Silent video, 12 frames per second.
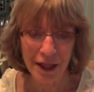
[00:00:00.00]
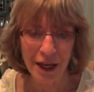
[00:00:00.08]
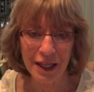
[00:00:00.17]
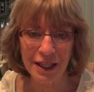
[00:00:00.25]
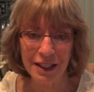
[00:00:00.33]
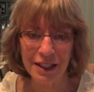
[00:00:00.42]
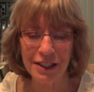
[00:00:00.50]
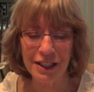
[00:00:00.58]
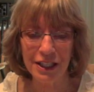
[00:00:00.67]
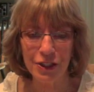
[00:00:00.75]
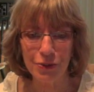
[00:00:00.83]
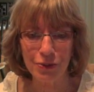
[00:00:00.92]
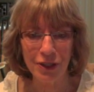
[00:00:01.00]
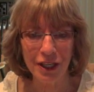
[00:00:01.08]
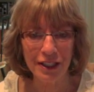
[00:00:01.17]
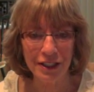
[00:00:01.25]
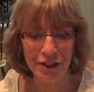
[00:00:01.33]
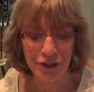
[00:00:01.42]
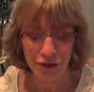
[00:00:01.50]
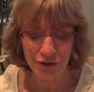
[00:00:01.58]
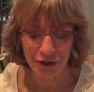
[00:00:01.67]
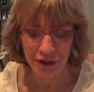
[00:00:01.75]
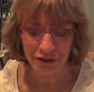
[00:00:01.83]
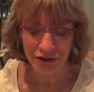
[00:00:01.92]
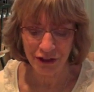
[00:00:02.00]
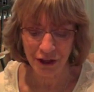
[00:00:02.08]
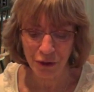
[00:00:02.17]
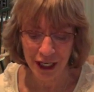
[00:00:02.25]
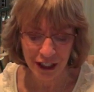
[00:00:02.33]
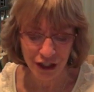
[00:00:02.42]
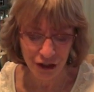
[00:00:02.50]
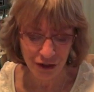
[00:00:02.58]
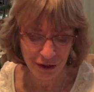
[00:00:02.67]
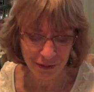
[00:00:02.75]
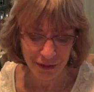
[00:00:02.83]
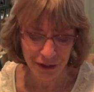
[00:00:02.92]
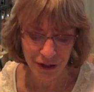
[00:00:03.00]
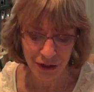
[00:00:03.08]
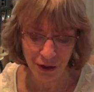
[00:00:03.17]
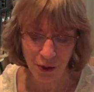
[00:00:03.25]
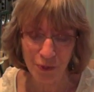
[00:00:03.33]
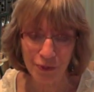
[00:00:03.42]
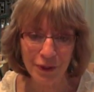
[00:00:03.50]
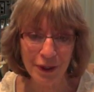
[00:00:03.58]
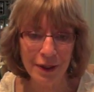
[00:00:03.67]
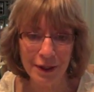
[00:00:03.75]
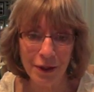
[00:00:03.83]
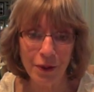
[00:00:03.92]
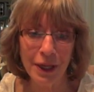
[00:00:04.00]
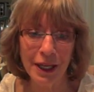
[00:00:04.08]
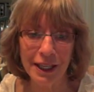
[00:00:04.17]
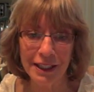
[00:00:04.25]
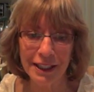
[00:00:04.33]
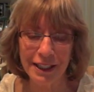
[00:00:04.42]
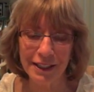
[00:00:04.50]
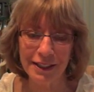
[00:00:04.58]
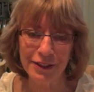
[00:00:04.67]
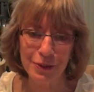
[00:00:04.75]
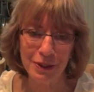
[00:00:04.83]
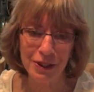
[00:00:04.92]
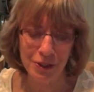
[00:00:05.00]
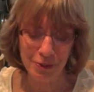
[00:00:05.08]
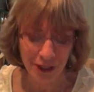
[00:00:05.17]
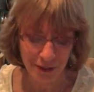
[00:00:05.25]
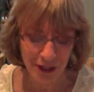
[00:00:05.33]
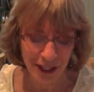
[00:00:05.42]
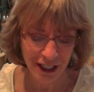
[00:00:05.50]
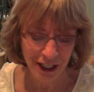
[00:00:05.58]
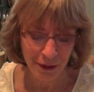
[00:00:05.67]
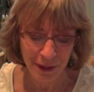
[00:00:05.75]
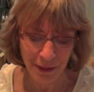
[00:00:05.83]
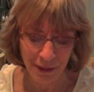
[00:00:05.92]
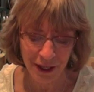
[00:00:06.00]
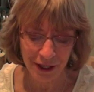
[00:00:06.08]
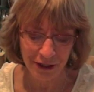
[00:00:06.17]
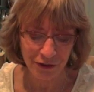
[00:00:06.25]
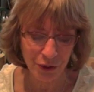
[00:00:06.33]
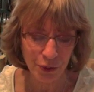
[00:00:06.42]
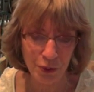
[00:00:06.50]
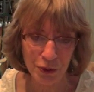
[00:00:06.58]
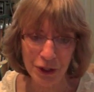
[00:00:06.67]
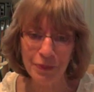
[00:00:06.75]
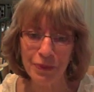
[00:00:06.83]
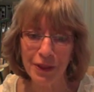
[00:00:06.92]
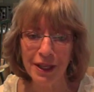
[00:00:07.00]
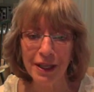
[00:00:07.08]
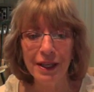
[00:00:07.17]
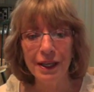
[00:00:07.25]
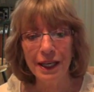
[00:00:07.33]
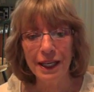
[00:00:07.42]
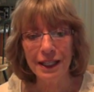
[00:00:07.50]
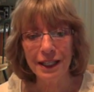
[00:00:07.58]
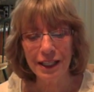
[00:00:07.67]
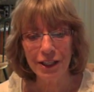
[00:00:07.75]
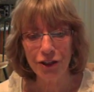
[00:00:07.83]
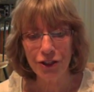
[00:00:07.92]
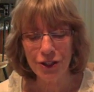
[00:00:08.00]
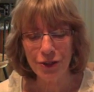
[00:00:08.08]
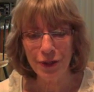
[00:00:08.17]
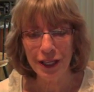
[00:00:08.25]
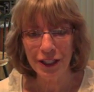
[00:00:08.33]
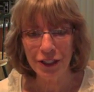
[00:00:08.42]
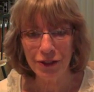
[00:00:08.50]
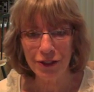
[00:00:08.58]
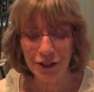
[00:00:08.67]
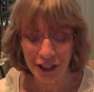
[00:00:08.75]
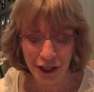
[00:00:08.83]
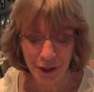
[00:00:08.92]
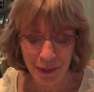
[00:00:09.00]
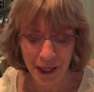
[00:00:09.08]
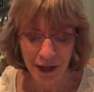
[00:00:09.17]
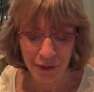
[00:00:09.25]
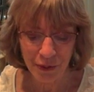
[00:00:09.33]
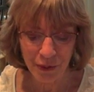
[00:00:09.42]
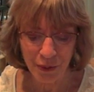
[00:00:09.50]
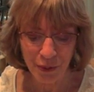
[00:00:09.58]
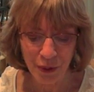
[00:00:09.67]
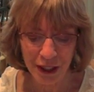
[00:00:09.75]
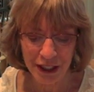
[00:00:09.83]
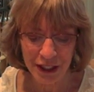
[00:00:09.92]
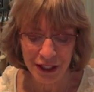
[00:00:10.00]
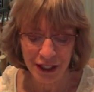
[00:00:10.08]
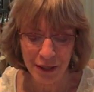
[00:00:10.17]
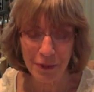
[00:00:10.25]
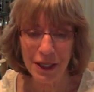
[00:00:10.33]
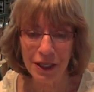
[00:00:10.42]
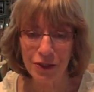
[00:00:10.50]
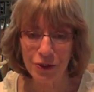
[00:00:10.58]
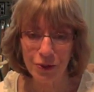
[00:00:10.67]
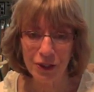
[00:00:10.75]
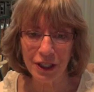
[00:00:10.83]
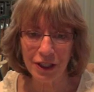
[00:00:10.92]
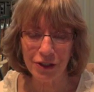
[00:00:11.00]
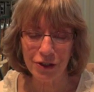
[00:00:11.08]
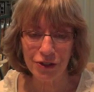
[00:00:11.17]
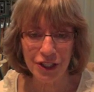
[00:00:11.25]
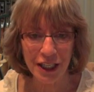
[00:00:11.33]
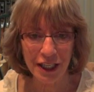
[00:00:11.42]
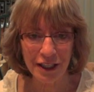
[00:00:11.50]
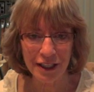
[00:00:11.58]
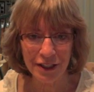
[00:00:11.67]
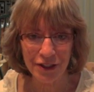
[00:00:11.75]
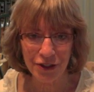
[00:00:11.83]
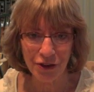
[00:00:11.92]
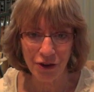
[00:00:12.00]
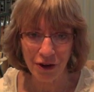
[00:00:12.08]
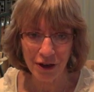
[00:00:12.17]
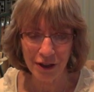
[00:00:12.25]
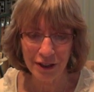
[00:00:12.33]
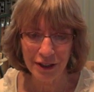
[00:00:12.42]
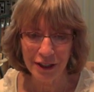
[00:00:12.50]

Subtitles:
I think that these three ideas are very foundational. So go ahead and spend some time thinking about that if you would. And then I'd also like you to think about what some enduring understandings are.